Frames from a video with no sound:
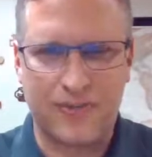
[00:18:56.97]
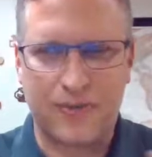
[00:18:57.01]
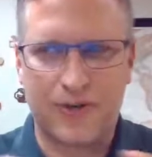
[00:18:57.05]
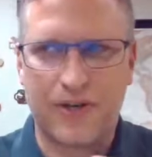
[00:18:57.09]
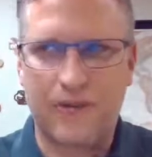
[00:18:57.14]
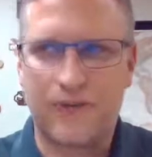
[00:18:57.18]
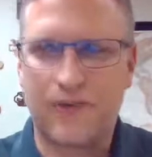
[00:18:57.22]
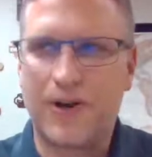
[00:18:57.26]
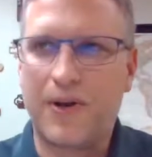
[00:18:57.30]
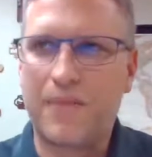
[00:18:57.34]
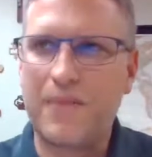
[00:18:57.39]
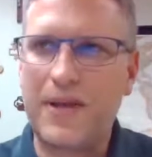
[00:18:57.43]

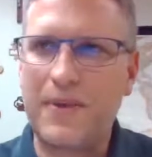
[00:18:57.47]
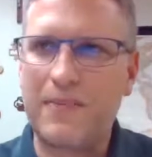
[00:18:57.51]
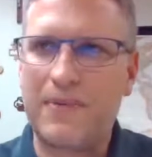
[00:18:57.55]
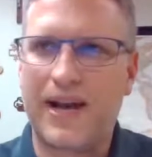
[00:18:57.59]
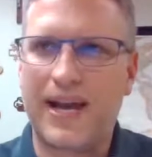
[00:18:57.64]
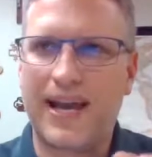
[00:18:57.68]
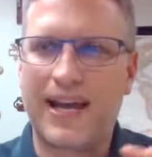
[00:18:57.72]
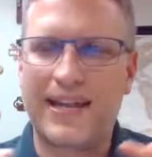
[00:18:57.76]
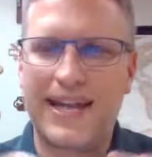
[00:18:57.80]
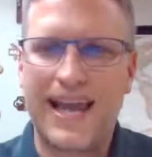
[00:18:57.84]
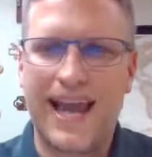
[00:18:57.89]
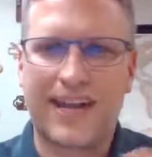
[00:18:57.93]
What I mean
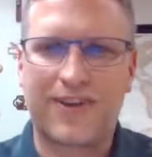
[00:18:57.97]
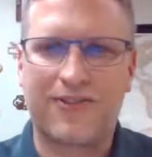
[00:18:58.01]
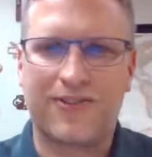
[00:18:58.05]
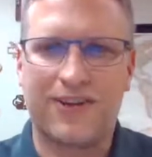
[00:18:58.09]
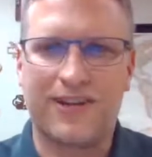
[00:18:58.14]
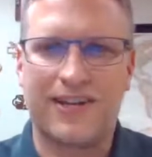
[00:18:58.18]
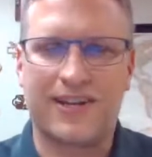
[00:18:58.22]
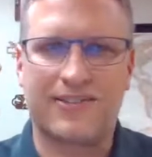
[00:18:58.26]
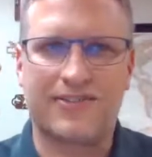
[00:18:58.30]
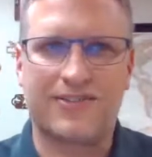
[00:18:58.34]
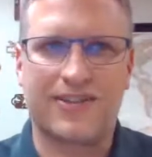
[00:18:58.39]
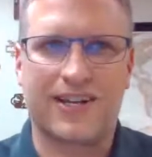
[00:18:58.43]
by
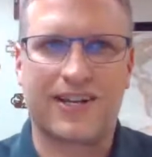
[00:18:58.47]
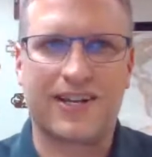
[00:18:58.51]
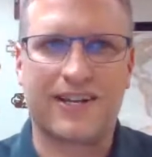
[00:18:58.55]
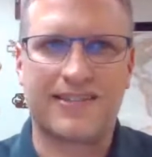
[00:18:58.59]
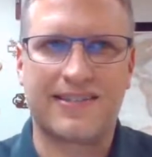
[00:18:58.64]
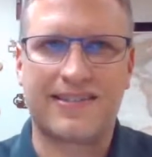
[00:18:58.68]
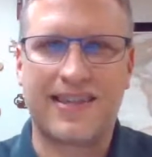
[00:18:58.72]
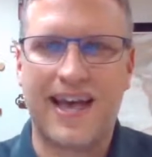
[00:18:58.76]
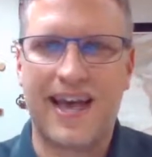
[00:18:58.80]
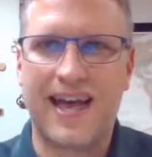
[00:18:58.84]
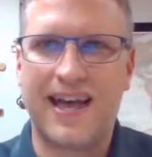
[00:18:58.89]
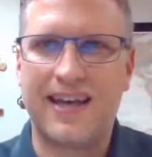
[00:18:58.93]
anachronistic
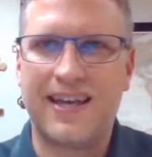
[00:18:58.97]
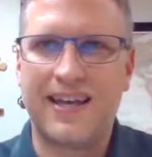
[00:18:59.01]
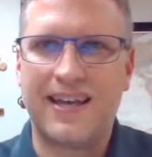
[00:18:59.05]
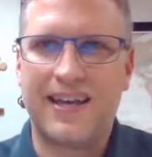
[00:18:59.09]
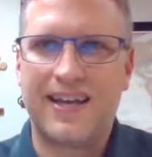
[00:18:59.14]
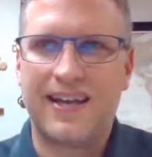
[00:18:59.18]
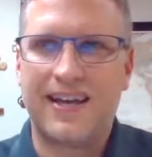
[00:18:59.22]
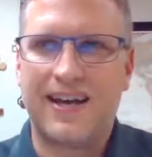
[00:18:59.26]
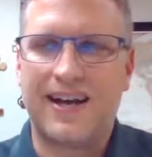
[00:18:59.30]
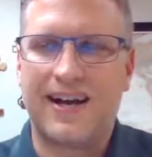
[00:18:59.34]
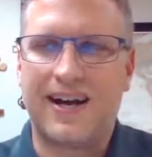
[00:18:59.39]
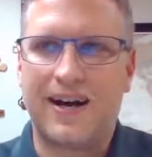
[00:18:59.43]
is that
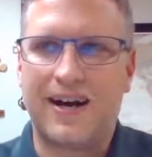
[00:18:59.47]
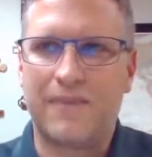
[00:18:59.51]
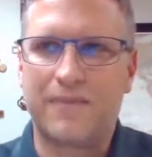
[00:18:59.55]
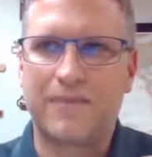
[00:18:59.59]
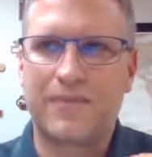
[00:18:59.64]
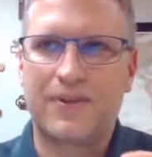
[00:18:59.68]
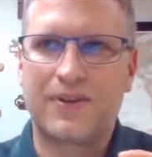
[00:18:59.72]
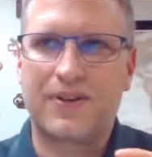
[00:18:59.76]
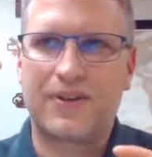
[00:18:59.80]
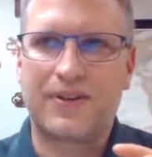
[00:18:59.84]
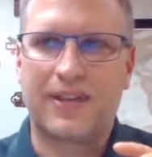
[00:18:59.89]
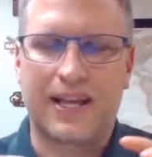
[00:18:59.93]
um,
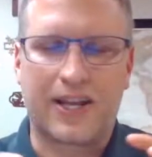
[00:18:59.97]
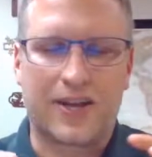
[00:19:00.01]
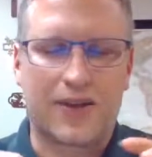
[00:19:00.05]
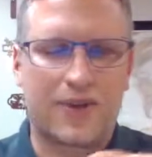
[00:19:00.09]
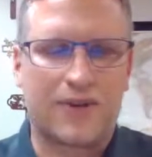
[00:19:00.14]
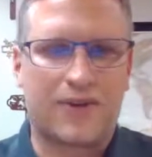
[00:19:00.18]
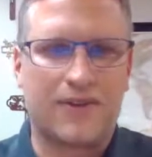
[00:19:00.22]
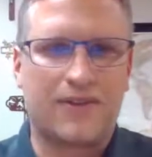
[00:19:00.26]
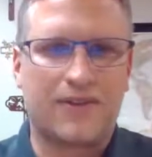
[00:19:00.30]
like